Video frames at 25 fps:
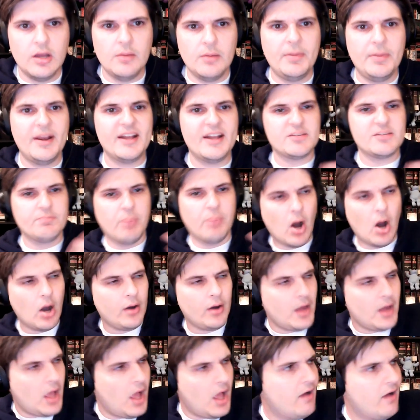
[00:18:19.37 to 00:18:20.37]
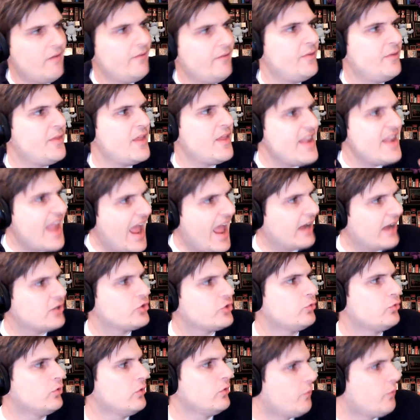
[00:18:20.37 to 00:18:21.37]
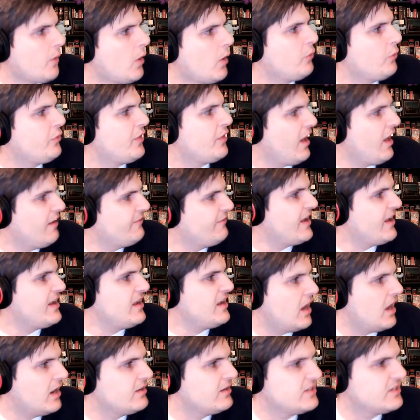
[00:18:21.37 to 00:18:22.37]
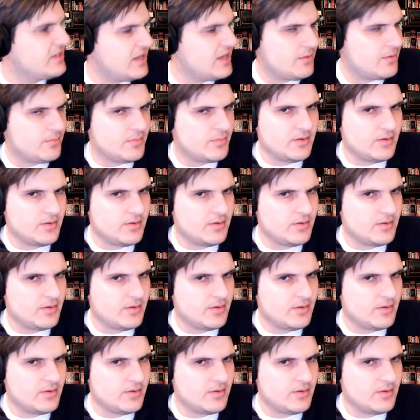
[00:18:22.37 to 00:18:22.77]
but it's part of the natural growth of a young team.